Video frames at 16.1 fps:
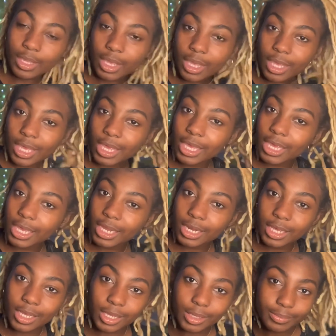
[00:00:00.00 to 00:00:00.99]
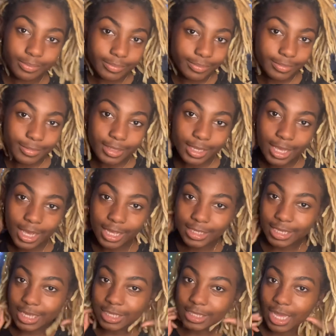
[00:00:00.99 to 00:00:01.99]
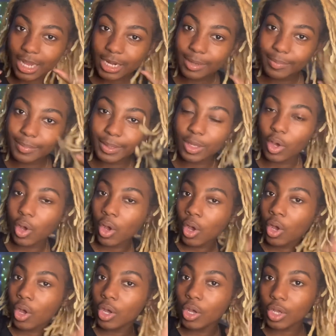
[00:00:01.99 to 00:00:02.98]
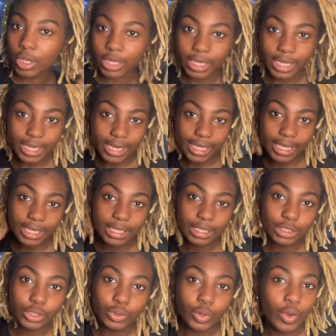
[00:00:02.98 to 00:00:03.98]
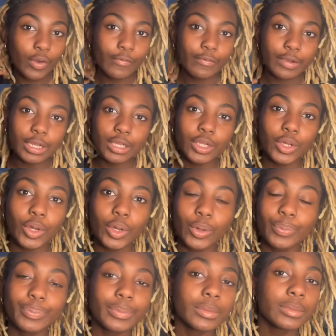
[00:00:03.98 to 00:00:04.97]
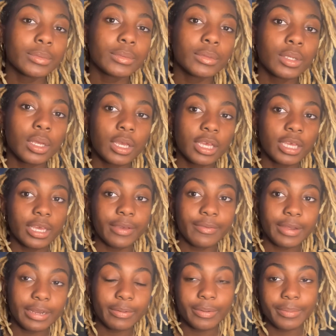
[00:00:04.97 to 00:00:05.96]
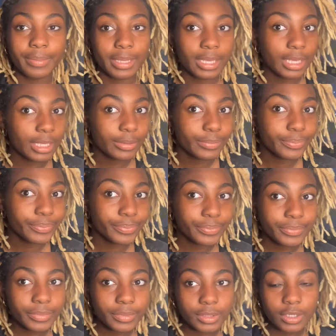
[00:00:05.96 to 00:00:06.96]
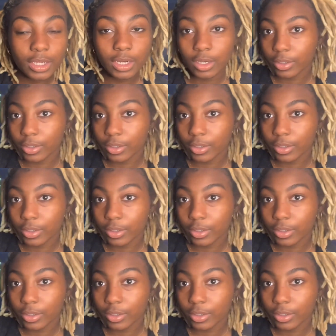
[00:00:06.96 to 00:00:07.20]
And that's kind of be all it is, you know, for a little get ready with me, you know.